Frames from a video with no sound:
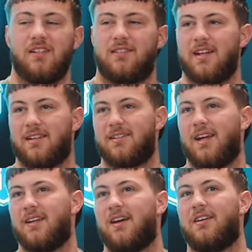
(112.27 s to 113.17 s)
it's the next
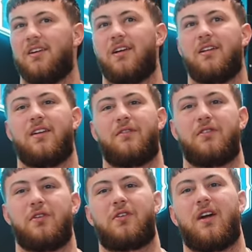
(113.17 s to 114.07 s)
day now.
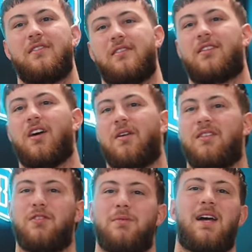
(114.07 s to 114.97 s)
Nothing too crazy is
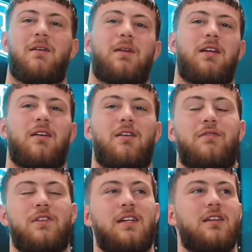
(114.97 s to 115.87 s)
going to be happening.
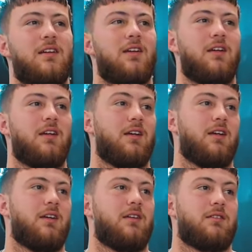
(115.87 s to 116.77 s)
Hopefully
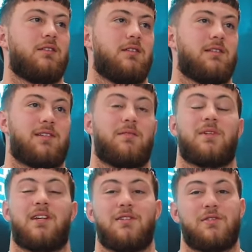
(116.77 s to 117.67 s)

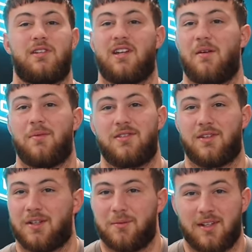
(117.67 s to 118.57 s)
something interesting happens
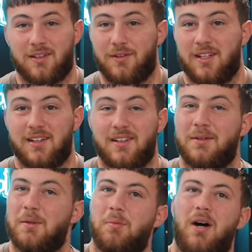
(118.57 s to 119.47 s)
so I can put in the video.
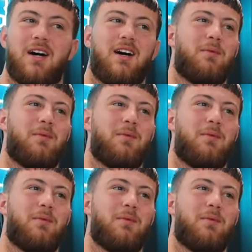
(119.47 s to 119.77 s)
But